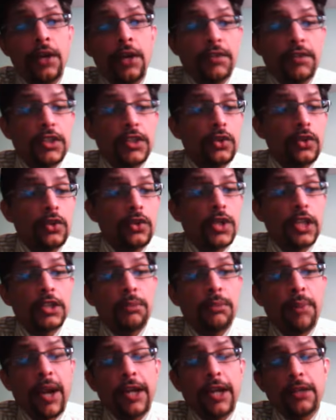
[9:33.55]
Whether you take the
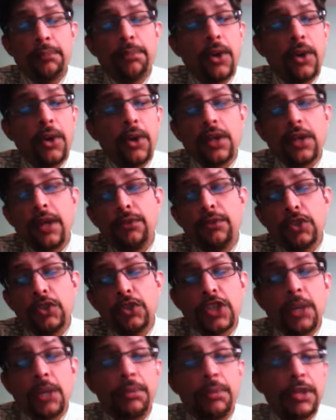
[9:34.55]
batting, bowling I
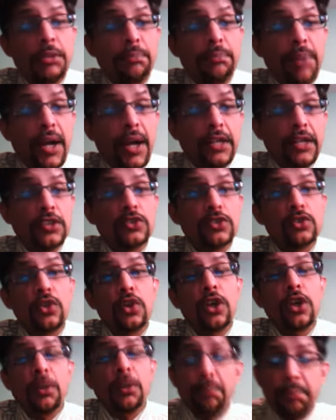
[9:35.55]
wouldn't say, but the batting is
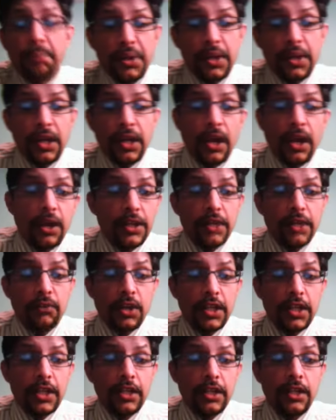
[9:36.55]
looking pretty hungry.
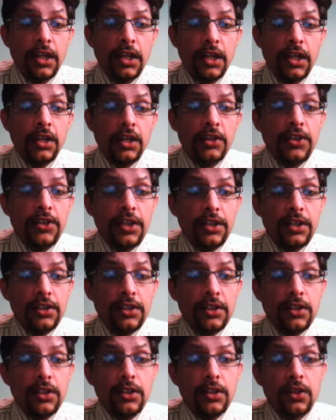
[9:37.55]
One can really,
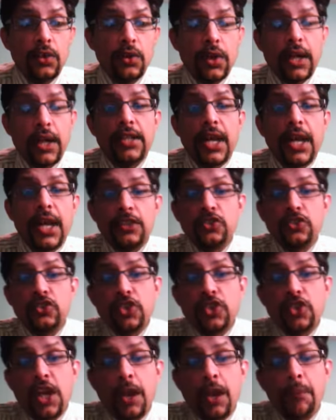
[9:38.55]
really look at that and
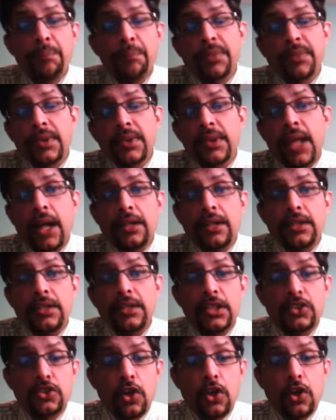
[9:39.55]
say that
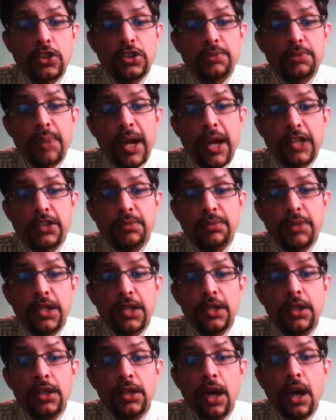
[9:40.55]
the Scottish
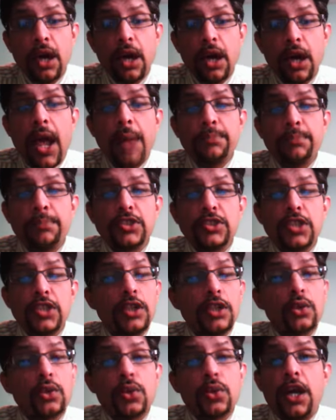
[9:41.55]
batsmen are
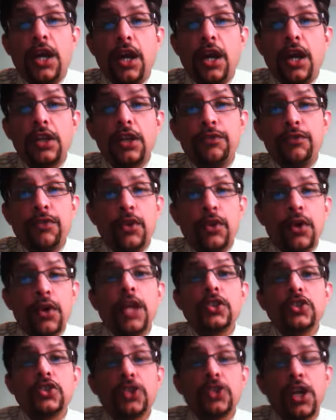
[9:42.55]
absolutely hungry for
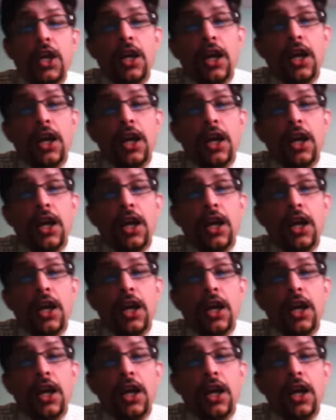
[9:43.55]
runs.